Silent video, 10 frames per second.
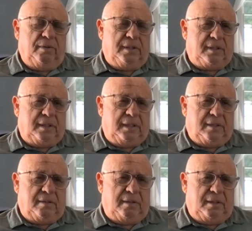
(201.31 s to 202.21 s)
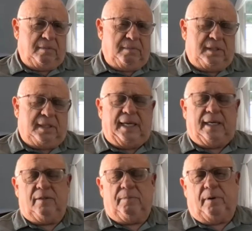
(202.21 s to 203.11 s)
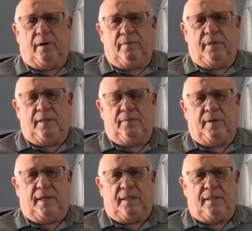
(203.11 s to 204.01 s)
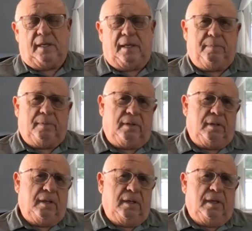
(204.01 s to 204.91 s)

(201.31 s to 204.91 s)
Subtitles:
it's a mistake on the part of a neophyte disciple